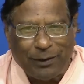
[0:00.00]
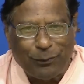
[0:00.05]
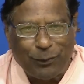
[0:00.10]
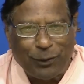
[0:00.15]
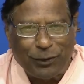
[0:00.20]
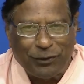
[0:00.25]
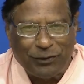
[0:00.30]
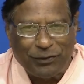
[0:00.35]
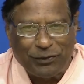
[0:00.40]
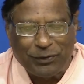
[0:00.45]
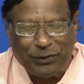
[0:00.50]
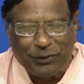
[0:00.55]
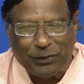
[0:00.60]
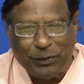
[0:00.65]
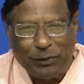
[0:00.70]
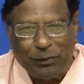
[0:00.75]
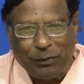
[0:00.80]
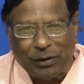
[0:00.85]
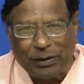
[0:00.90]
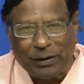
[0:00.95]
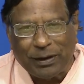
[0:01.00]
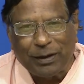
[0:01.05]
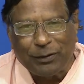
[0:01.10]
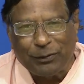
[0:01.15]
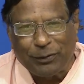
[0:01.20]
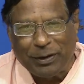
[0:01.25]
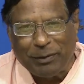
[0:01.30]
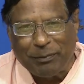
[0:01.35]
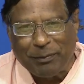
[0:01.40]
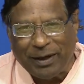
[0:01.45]
wants to know what are
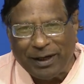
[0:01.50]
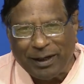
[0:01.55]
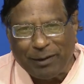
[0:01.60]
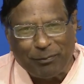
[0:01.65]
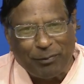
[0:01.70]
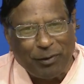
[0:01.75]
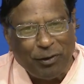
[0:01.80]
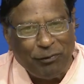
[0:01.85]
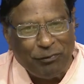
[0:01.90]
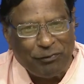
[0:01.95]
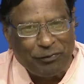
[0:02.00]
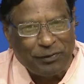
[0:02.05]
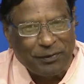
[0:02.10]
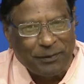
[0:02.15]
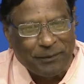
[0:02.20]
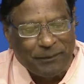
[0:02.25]
we made up of.